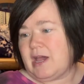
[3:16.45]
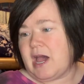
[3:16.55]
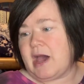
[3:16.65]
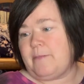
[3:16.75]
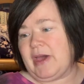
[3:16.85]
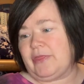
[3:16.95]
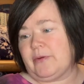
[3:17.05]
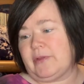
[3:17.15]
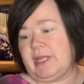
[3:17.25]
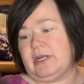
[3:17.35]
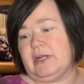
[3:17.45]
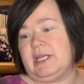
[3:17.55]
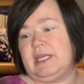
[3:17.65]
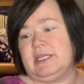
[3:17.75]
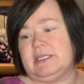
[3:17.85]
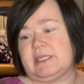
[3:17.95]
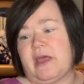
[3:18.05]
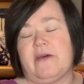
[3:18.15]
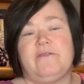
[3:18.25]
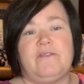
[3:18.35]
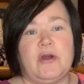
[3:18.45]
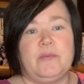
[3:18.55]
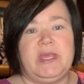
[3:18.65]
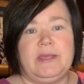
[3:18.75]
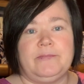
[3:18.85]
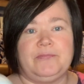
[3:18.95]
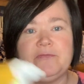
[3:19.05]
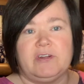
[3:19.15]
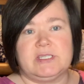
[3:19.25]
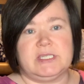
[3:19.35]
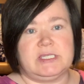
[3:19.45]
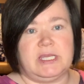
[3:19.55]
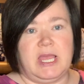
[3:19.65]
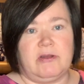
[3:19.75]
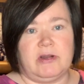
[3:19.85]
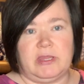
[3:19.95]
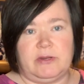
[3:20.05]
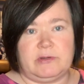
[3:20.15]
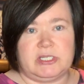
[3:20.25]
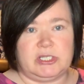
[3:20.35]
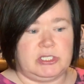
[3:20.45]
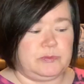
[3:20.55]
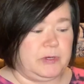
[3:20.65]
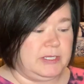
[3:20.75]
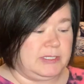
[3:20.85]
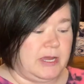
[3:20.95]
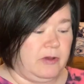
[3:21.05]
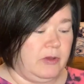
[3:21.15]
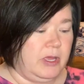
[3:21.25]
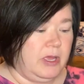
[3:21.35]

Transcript: Um, bathroom cleaner is foamy versus the counter clean, which just sprays out.